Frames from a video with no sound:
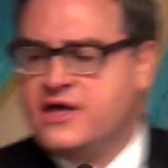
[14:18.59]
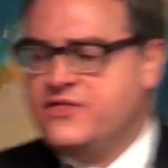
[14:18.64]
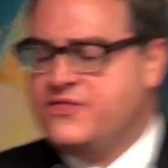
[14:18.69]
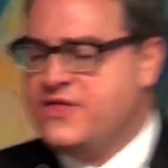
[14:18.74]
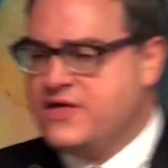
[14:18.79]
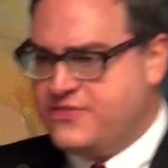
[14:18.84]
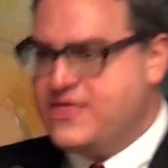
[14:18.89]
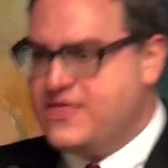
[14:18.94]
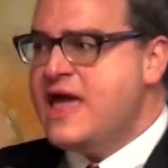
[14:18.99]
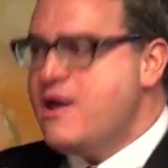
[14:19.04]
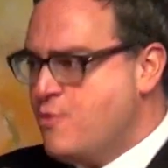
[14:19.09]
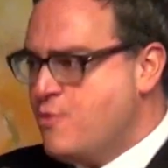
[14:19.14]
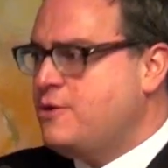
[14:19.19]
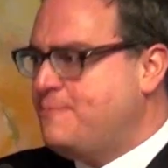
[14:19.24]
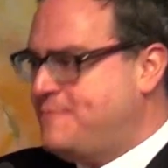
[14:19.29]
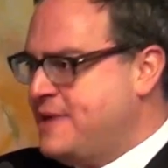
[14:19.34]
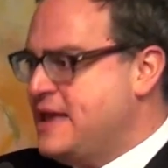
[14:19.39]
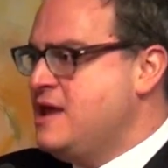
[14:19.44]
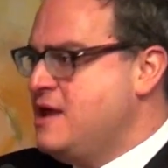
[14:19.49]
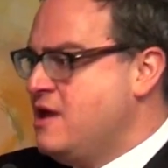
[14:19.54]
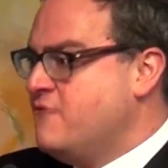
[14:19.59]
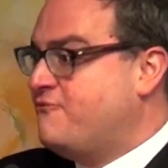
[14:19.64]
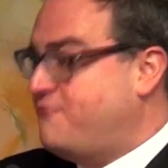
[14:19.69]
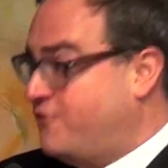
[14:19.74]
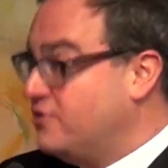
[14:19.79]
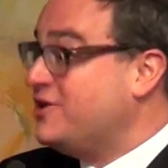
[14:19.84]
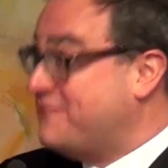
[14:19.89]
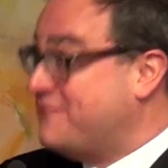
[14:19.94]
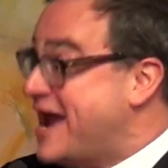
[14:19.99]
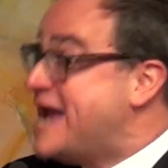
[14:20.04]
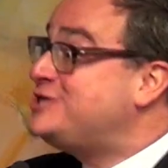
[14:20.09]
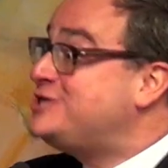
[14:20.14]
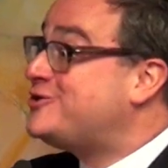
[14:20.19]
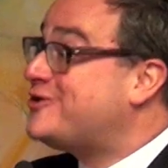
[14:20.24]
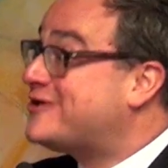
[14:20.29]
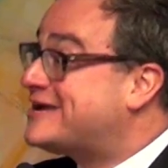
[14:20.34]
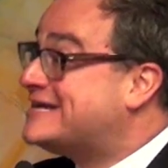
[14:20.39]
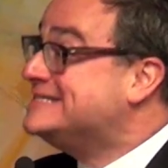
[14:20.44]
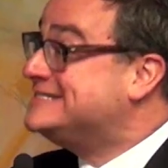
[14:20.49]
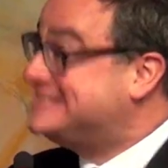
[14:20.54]
that they will be full of hatred
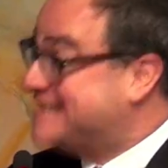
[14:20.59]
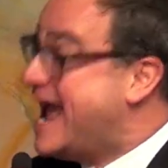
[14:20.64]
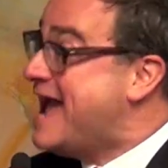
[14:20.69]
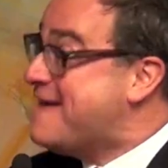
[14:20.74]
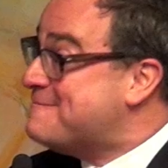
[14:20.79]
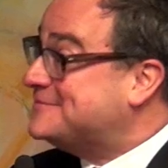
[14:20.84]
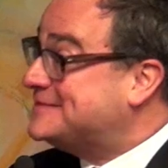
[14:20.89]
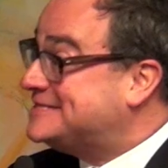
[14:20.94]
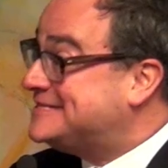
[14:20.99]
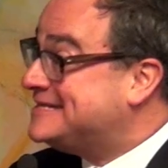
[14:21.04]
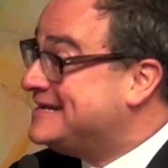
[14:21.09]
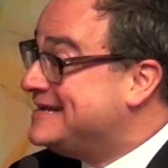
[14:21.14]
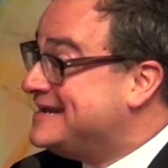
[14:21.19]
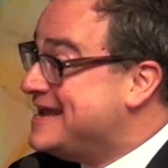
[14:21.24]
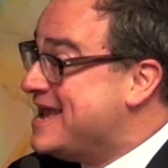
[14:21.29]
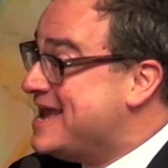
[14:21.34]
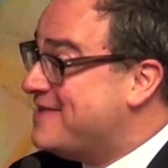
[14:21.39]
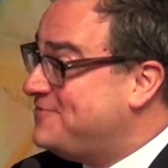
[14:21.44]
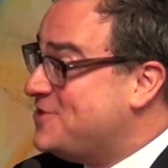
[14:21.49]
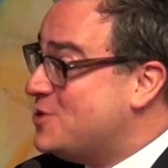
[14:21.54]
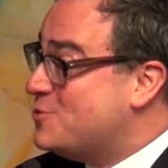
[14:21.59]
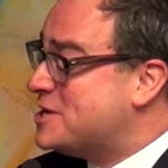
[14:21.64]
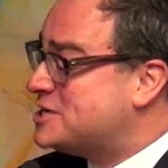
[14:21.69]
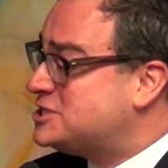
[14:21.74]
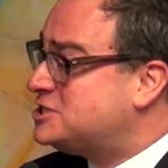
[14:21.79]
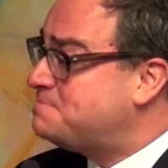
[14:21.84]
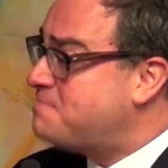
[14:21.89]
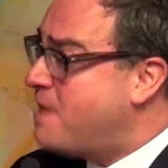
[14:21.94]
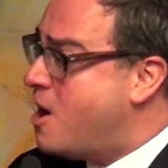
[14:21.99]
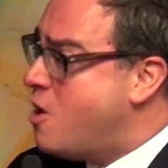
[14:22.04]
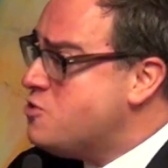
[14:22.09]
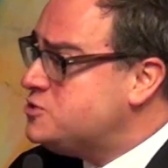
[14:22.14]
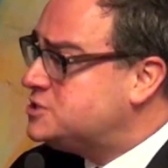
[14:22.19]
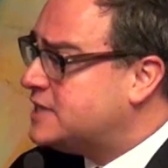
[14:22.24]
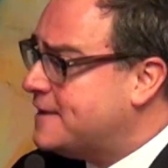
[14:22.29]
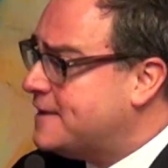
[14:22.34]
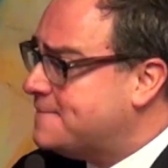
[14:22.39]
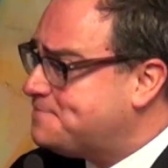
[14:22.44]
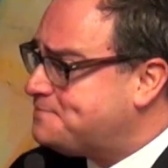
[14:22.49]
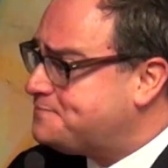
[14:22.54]
or contempt if you expose
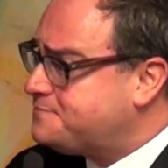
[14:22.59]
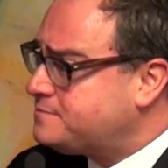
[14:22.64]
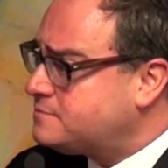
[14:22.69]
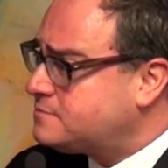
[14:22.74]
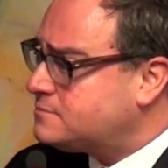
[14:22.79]
it.